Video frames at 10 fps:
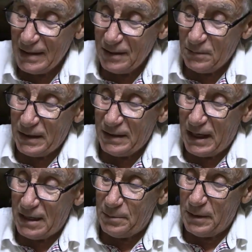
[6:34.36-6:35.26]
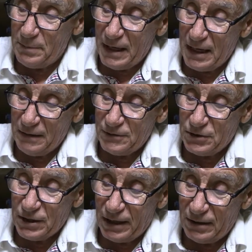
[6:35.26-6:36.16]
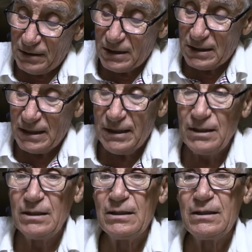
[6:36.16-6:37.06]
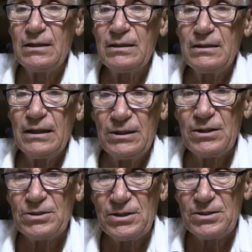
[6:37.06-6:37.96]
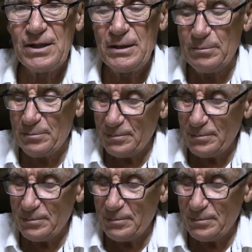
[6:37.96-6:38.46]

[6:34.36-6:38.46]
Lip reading: When the enemy behaves childishly, he does the same.